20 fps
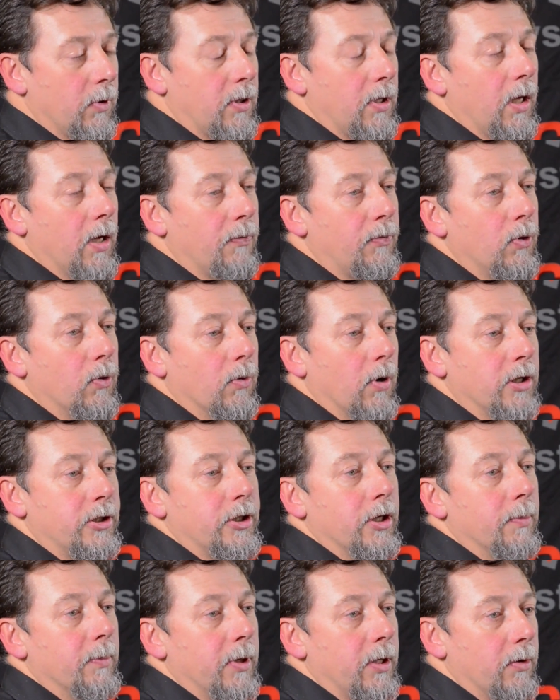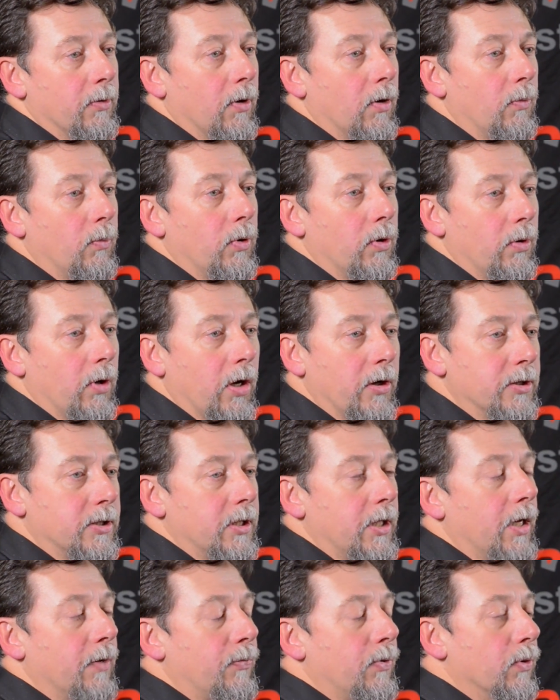With the air fuel ratio meter on, we were
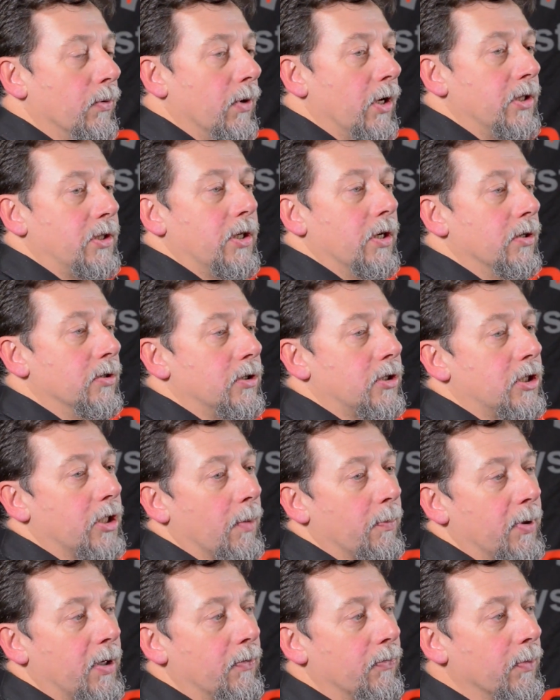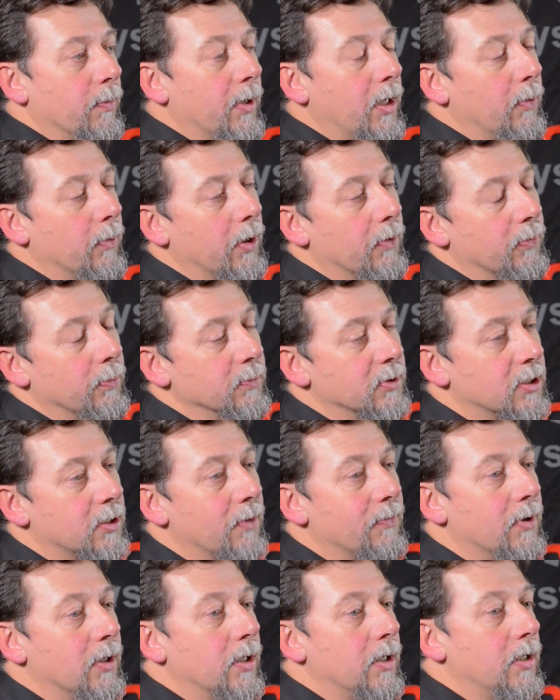noticing air fuel ratios jumping from anywhere from
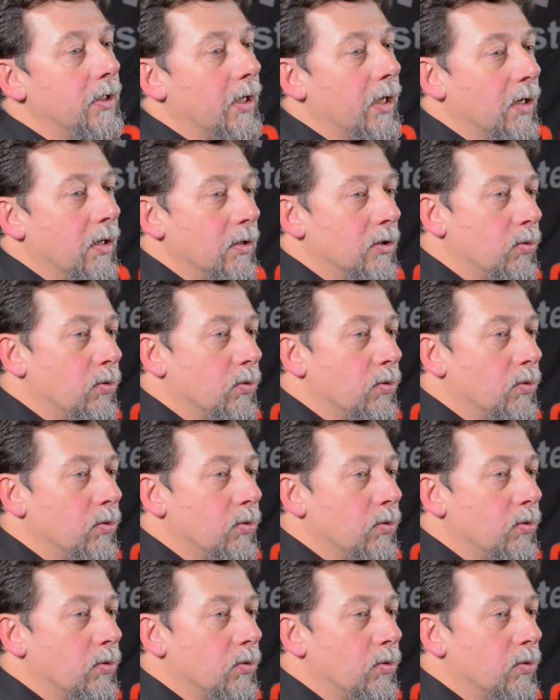17 down to